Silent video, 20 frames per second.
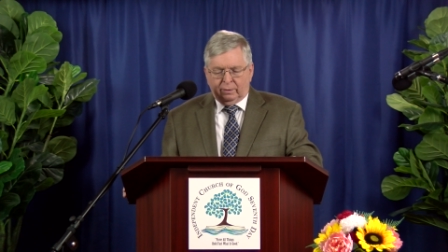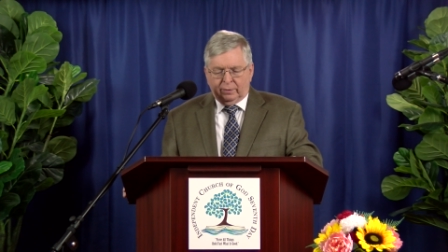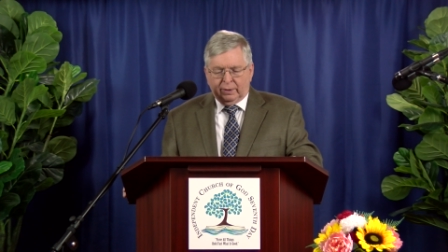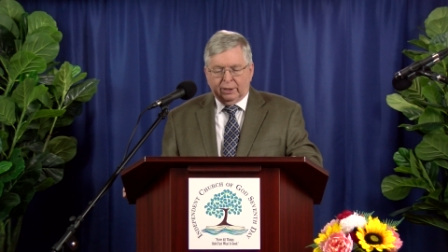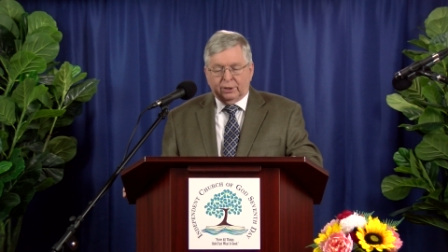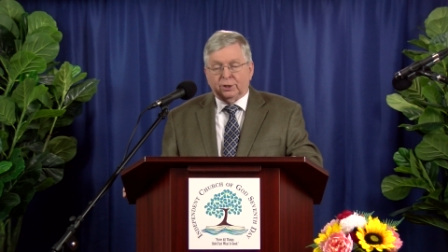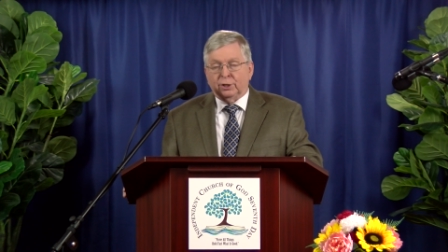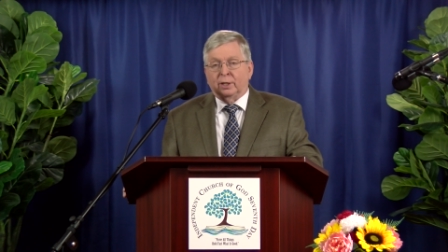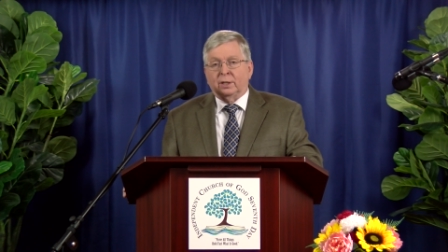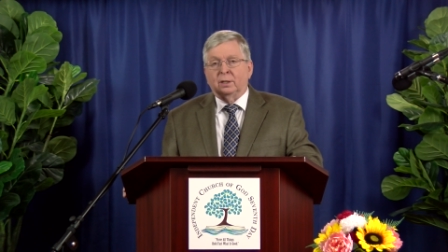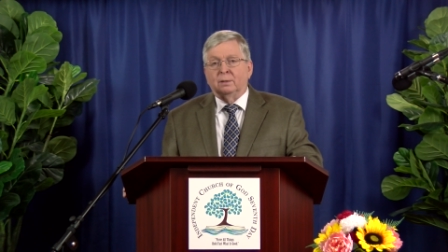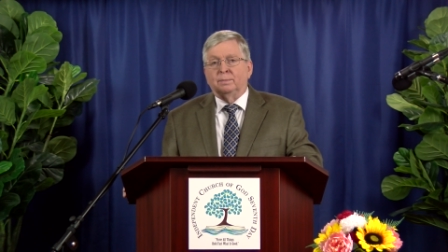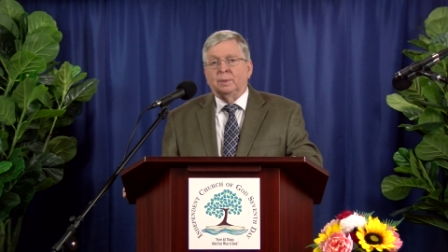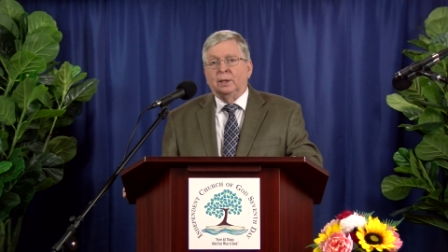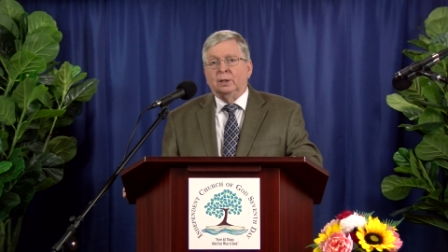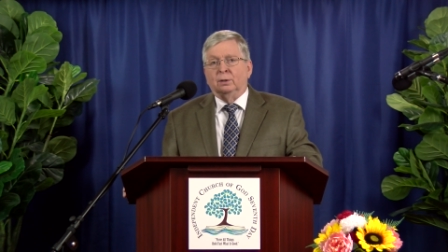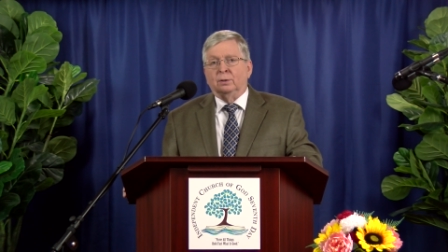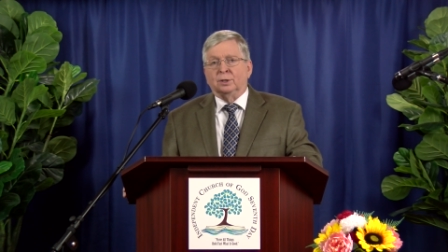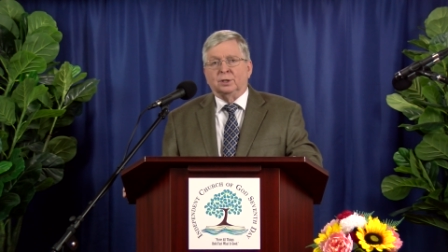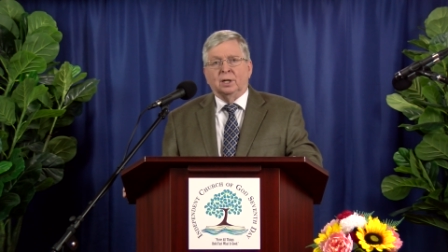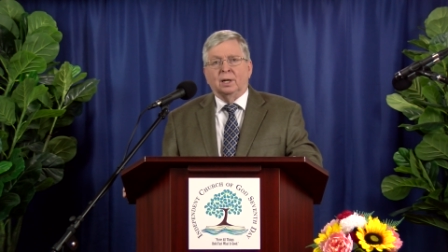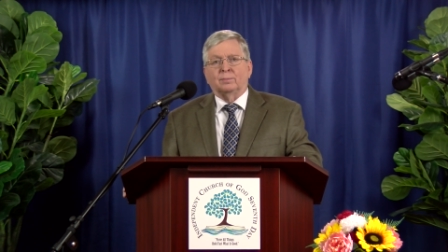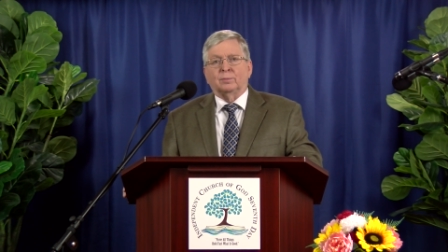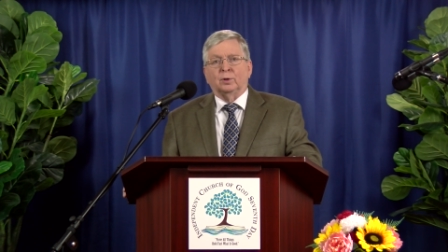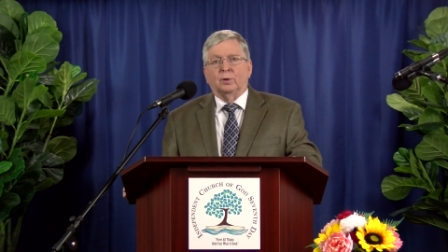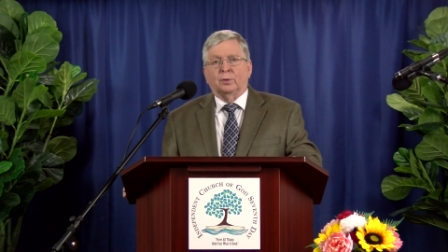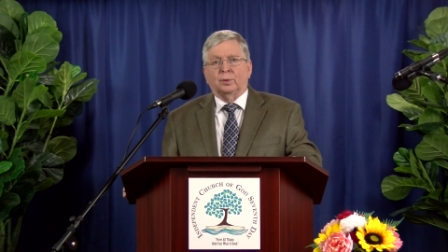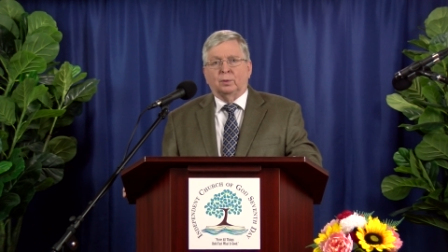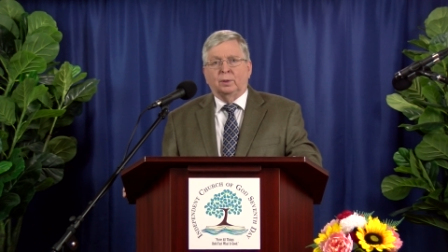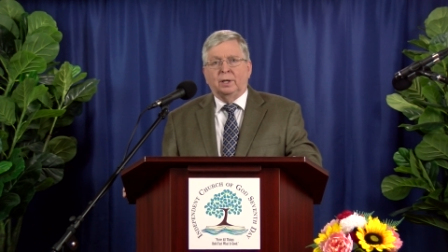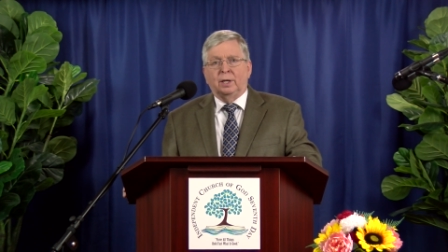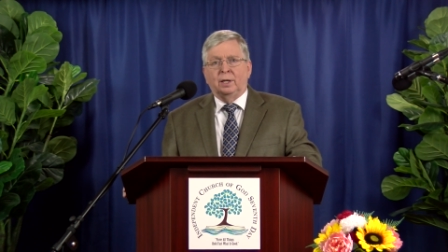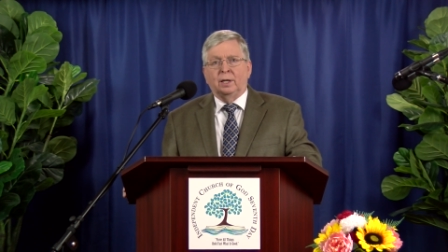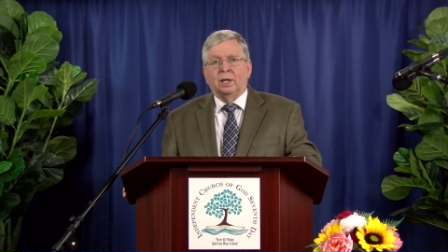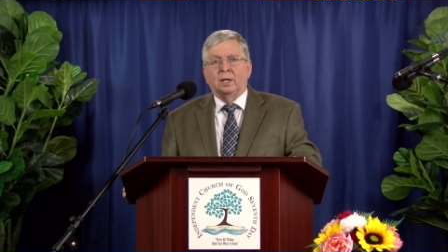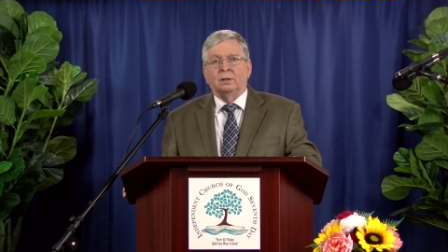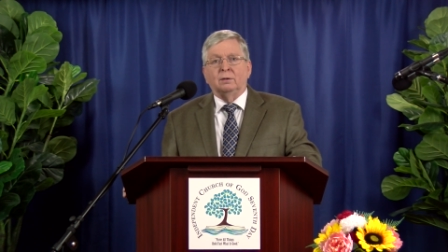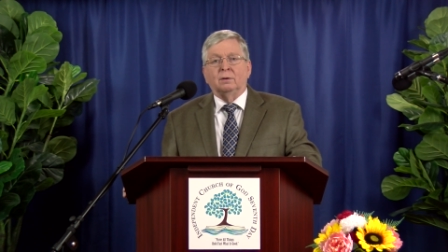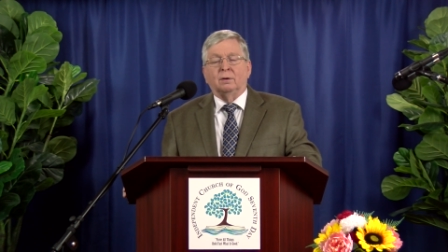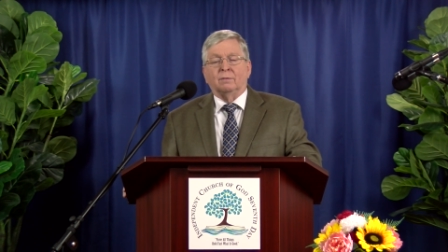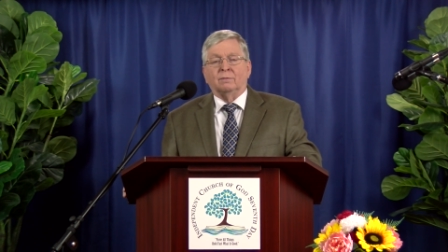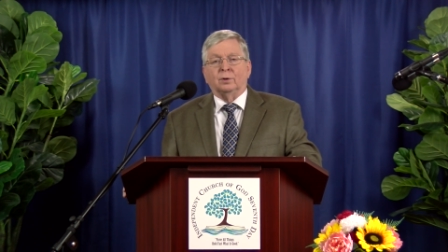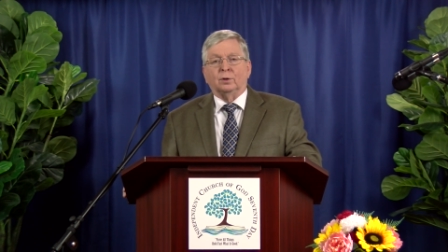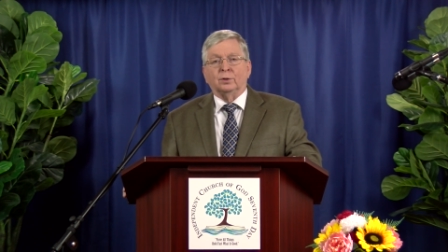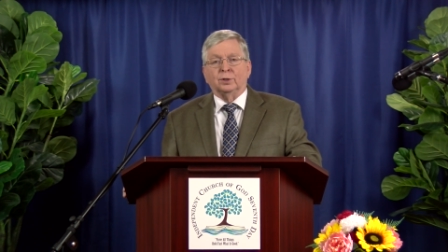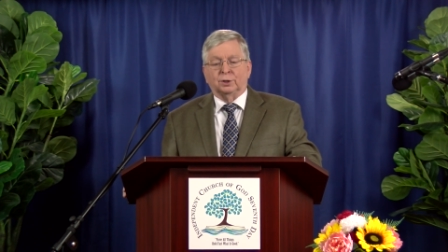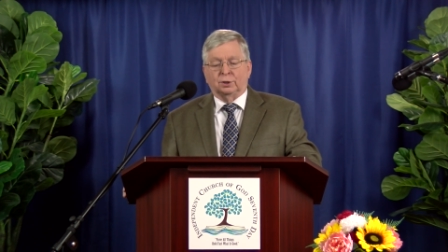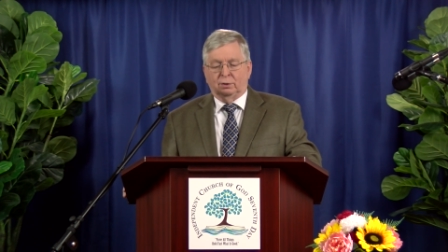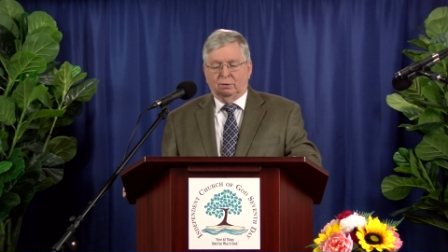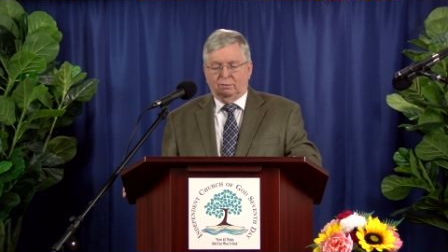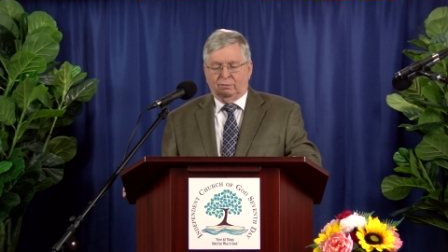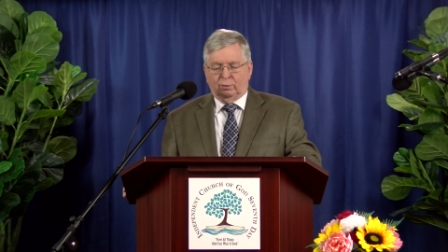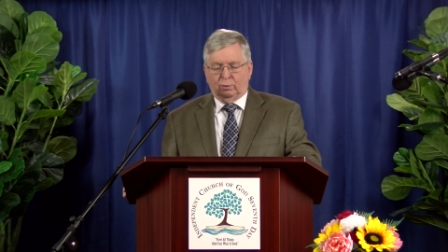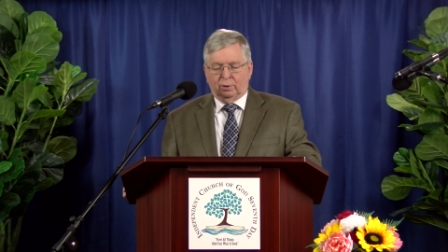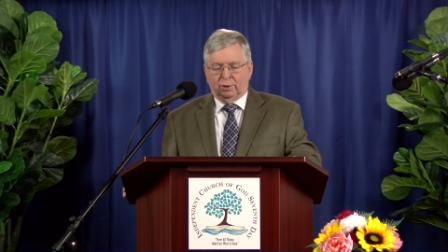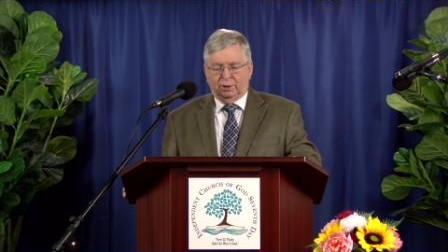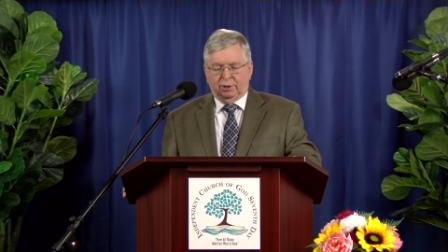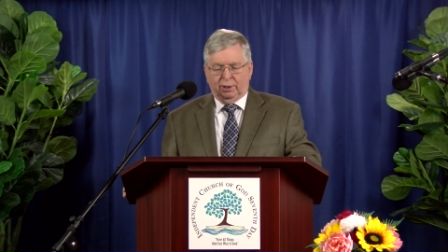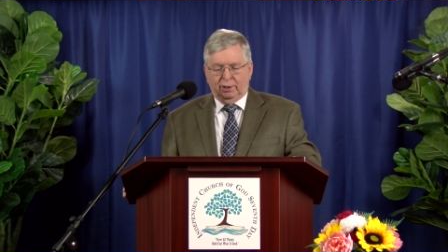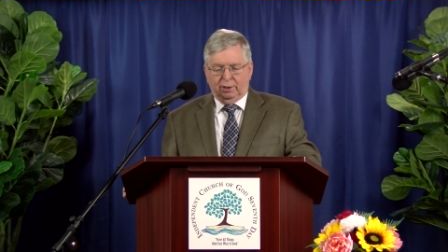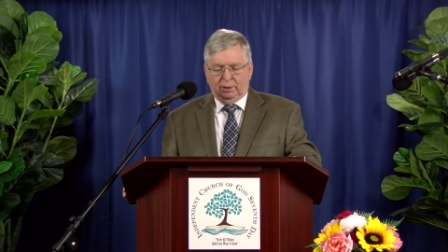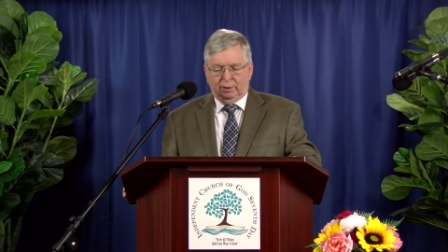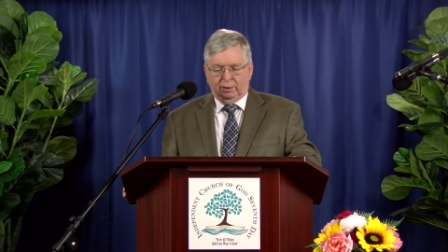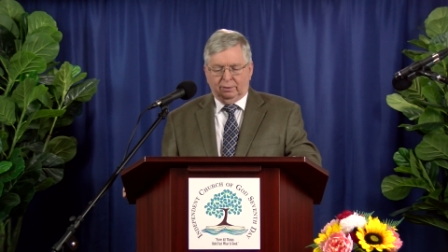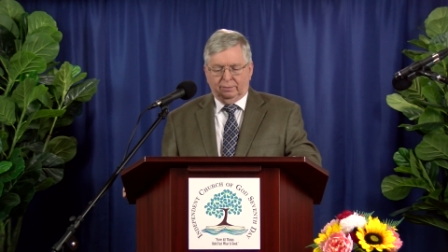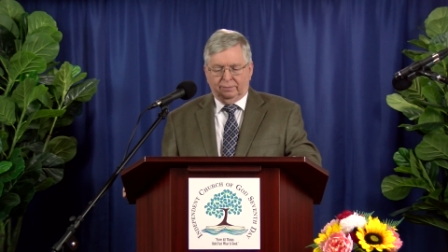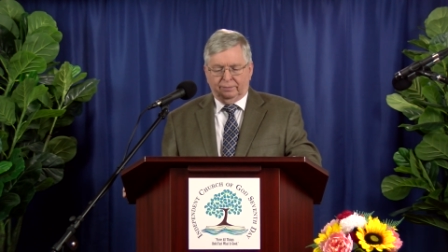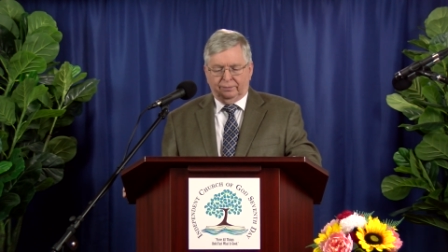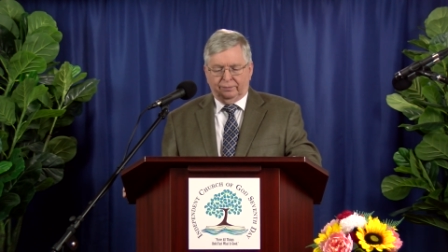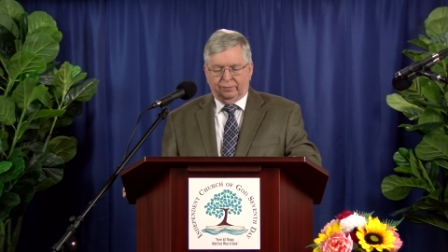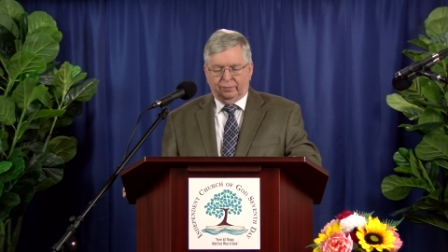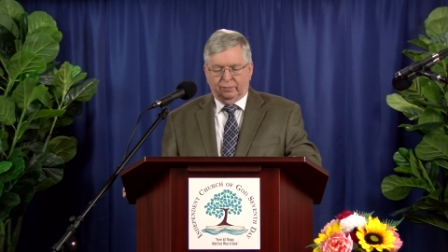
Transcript: That's 2 Peter chapter 3 and verse 14.